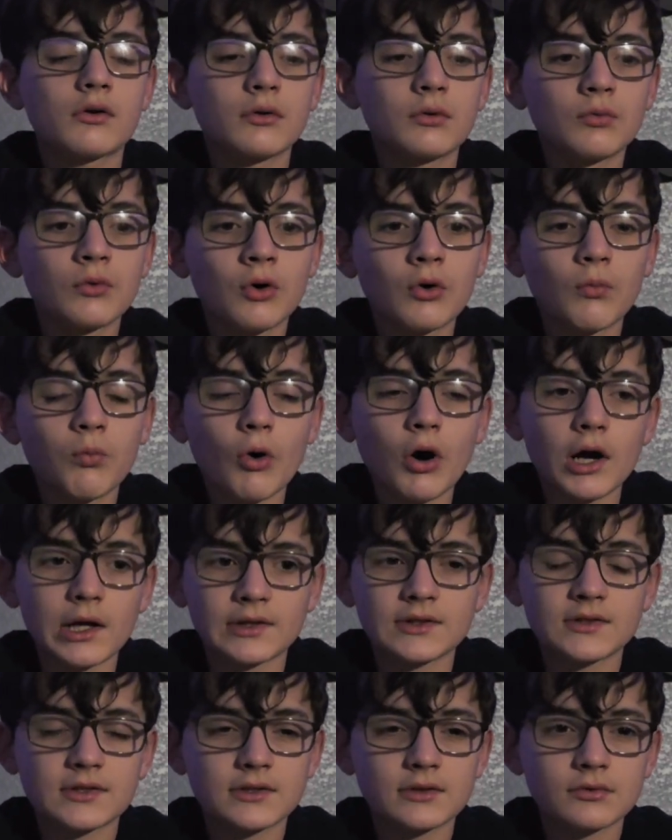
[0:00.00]
Well,
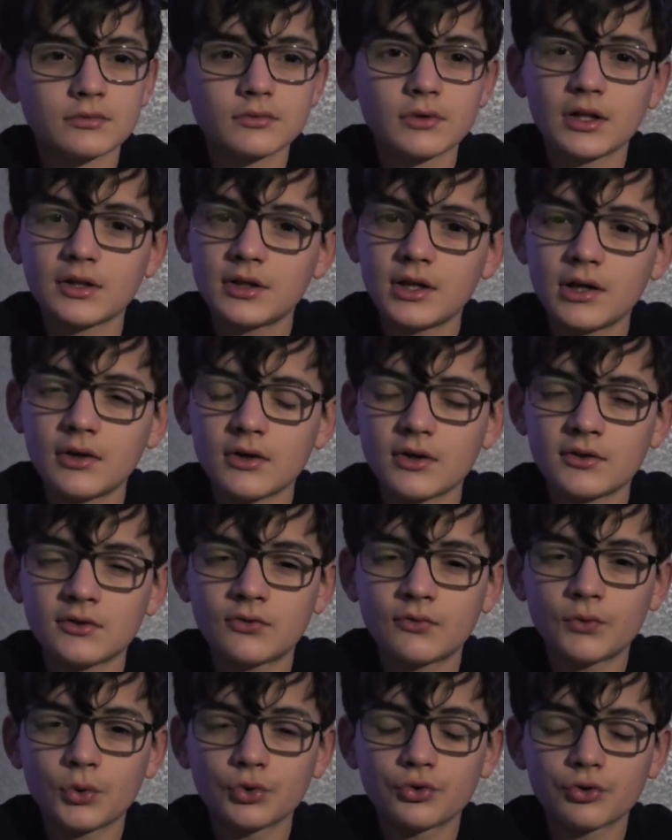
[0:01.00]
watts. I think
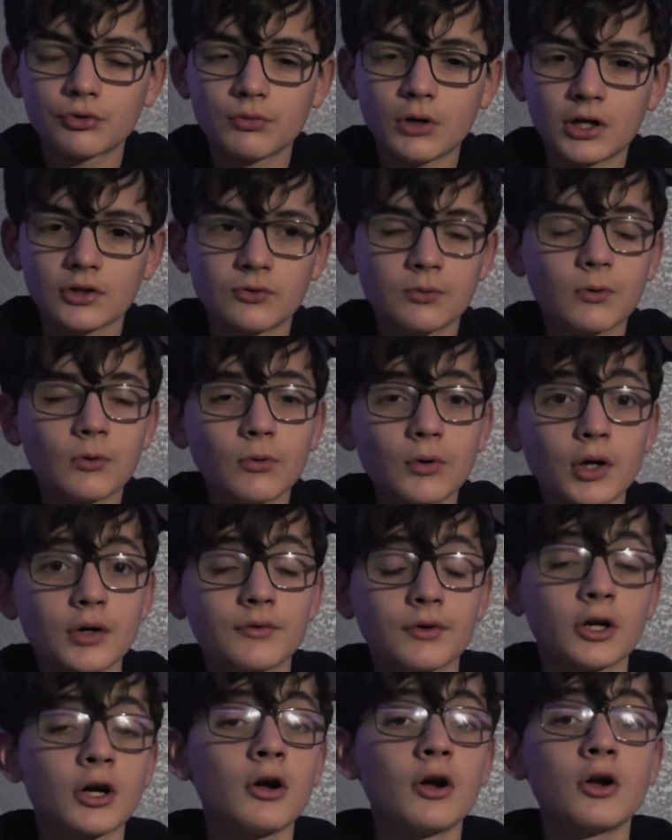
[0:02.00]
it's volts or watts, but
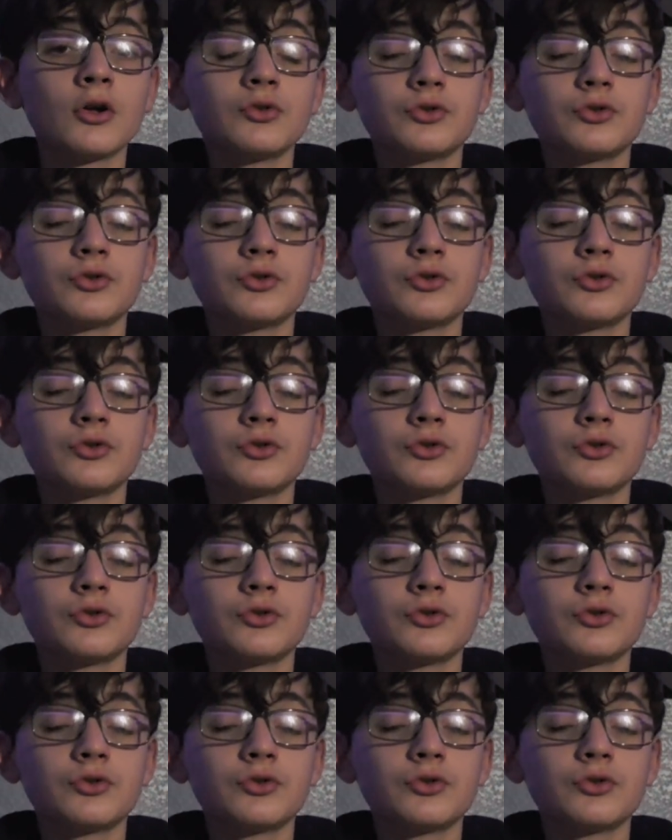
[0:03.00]
whatever.